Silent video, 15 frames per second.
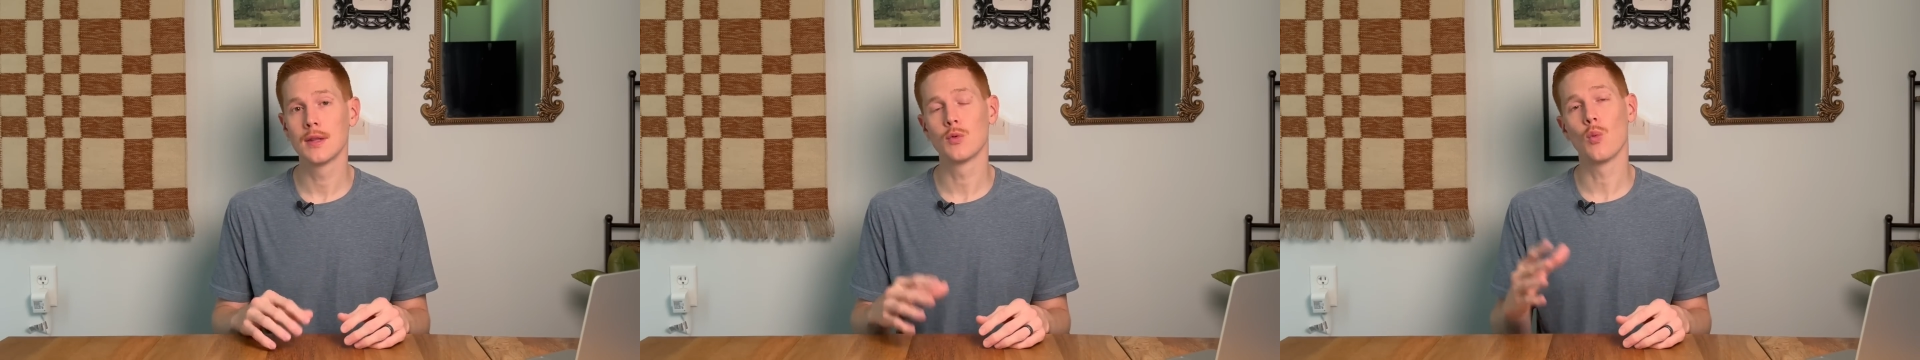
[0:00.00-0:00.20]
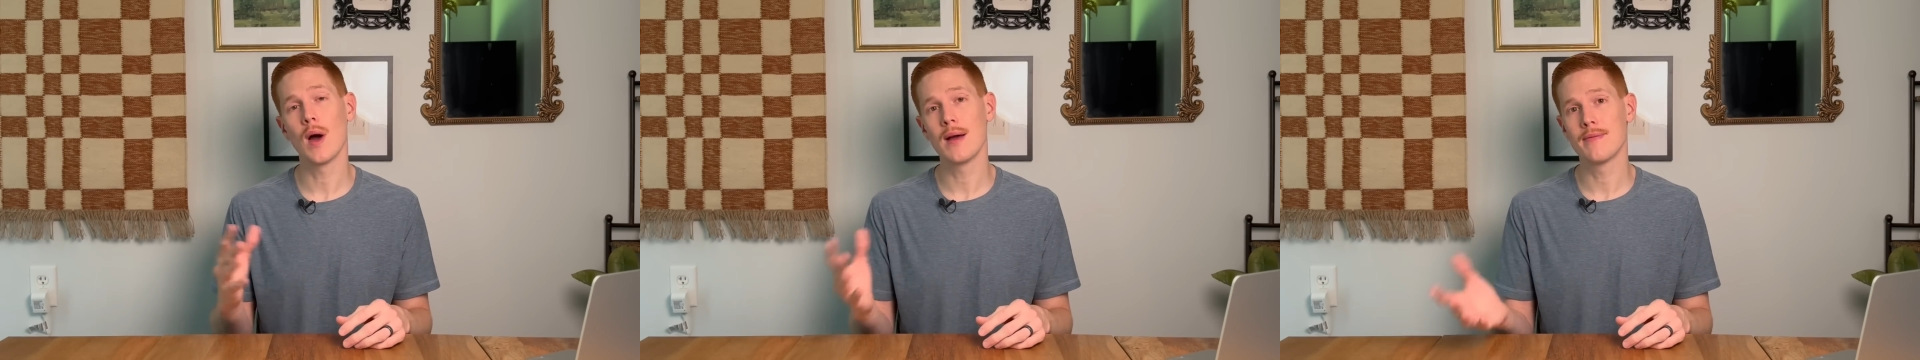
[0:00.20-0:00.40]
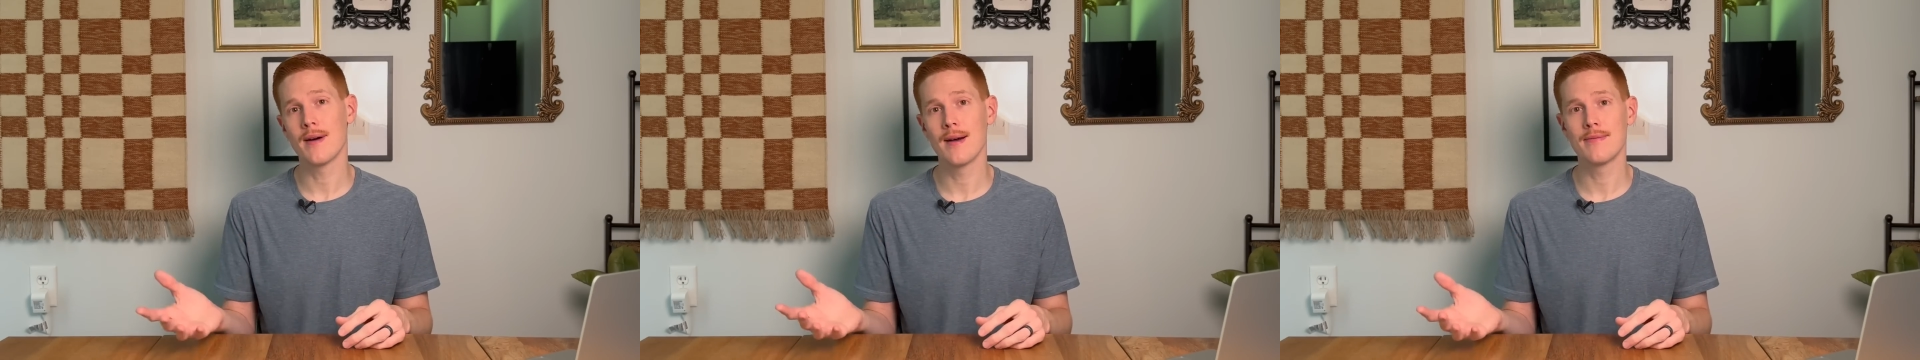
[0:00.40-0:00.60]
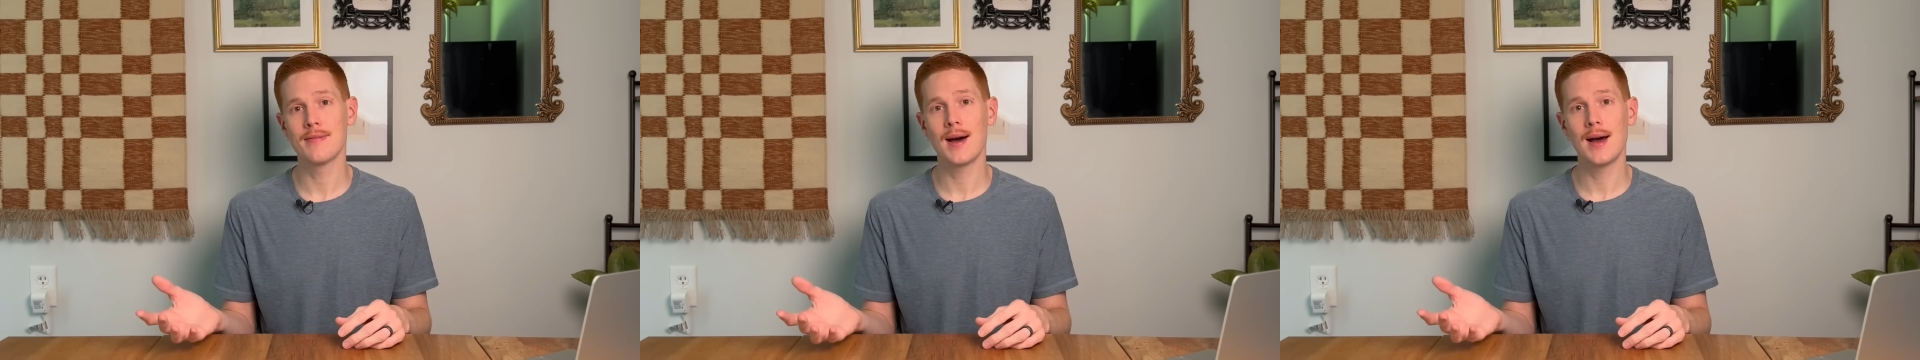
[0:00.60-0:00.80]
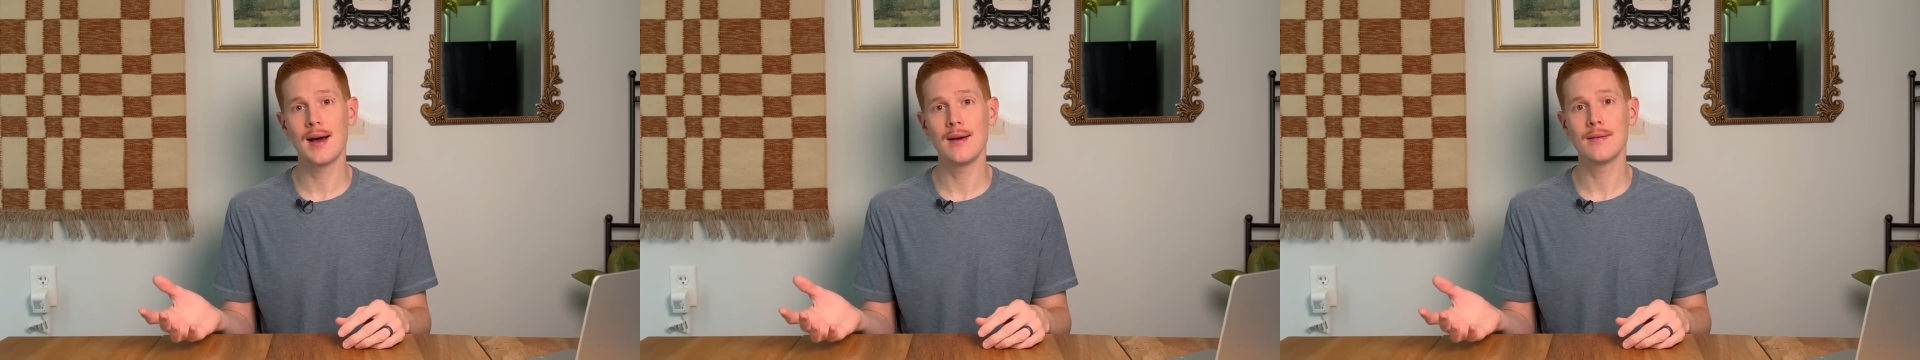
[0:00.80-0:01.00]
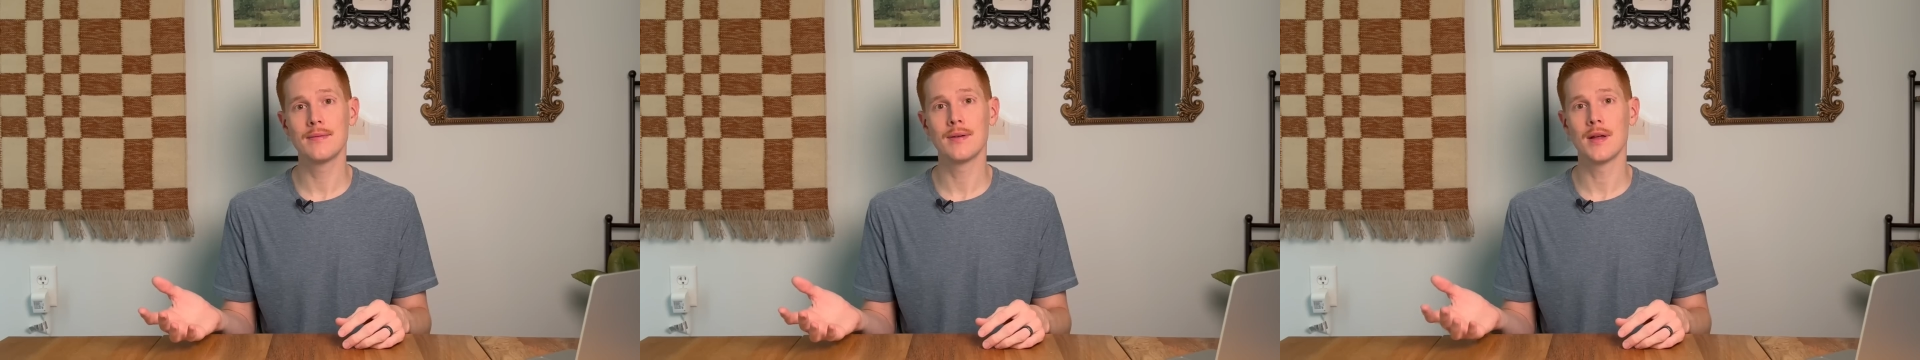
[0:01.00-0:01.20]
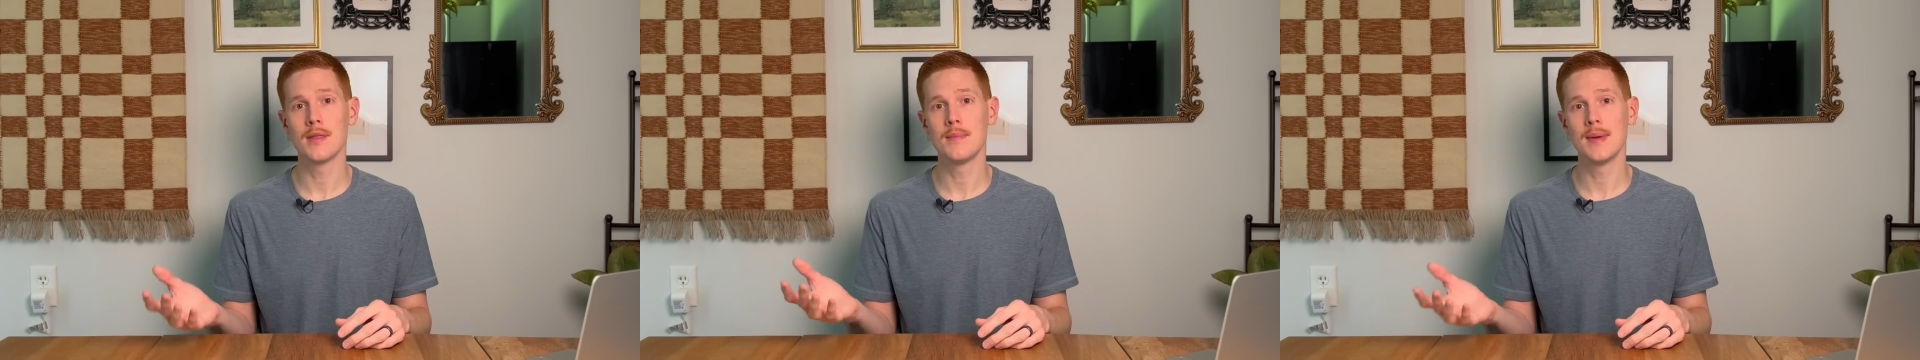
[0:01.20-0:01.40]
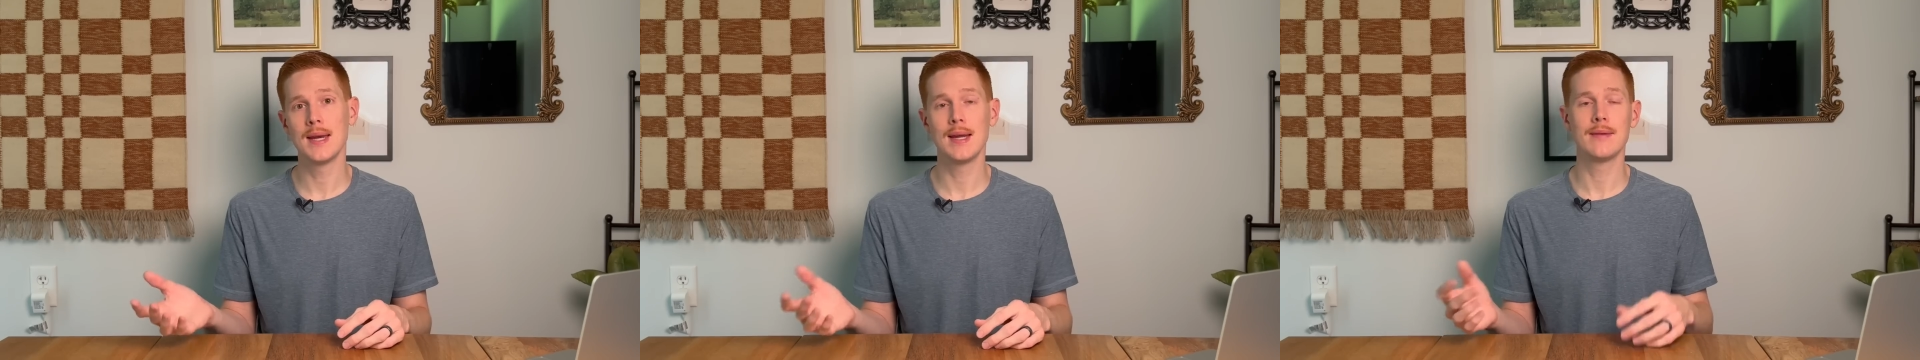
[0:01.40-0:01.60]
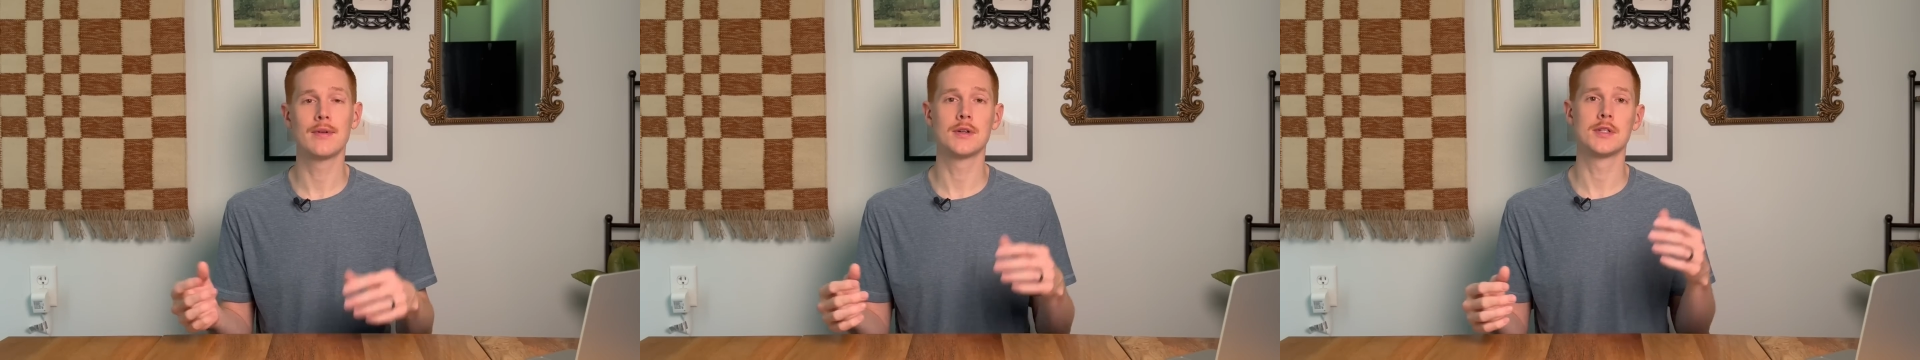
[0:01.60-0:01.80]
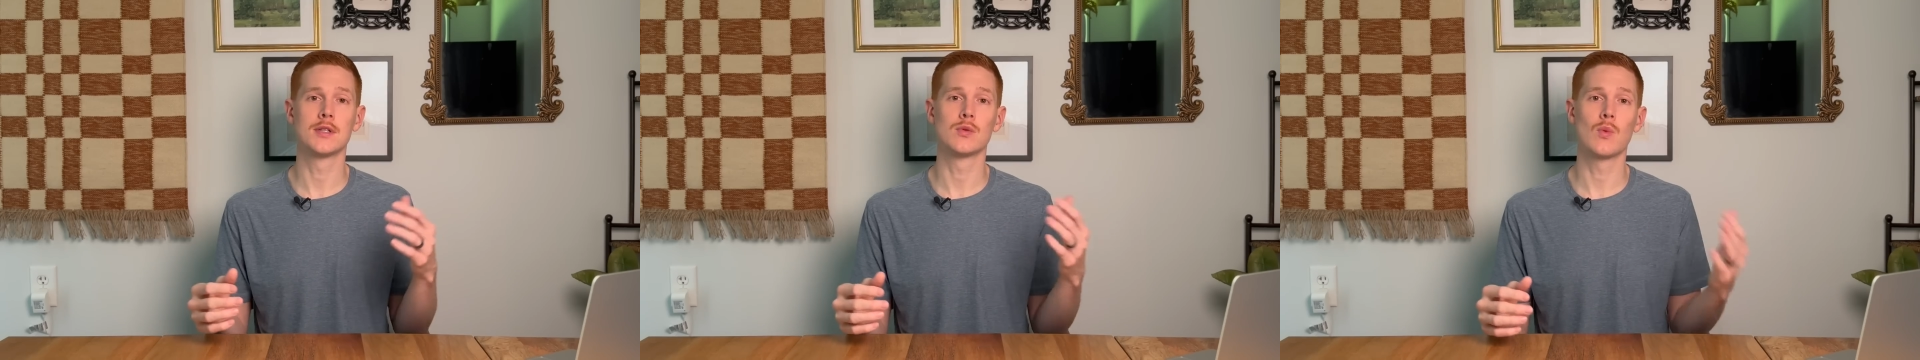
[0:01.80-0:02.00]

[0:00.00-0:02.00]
it's Wi-Fi 5 on the Mini versus